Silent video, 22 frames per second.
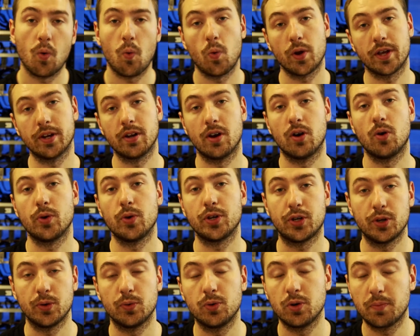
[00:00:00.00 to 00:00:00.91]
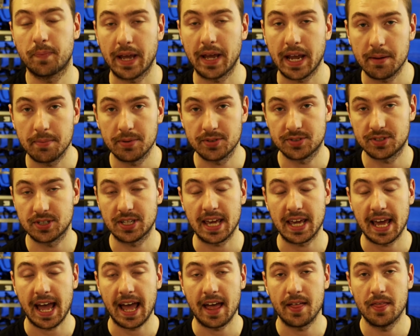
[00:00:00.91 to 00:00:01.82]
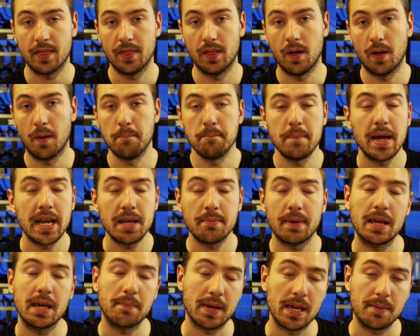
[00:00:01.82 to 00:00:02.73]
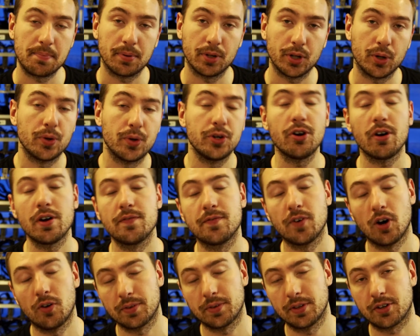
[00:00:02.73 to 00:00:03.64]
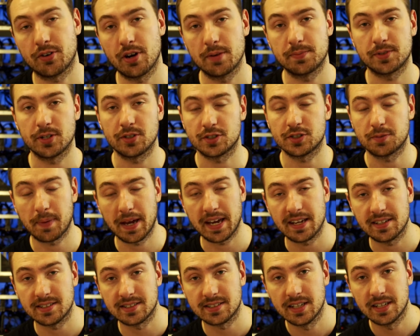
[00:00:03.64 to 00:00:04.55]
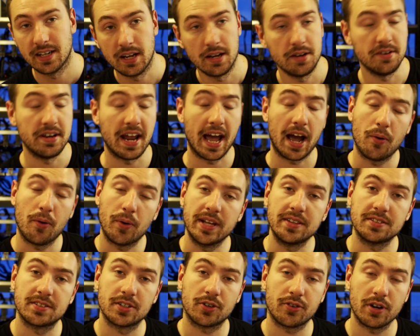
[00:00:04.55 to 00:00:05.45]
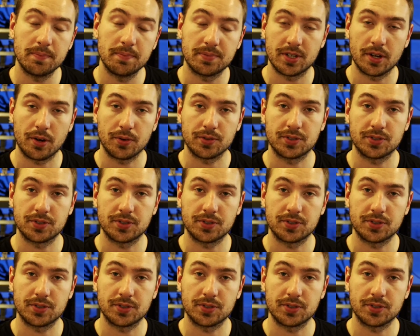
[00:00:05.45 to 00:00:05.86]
You know, you will be able to get many, many people who are not involved in the crypto space now into crypto.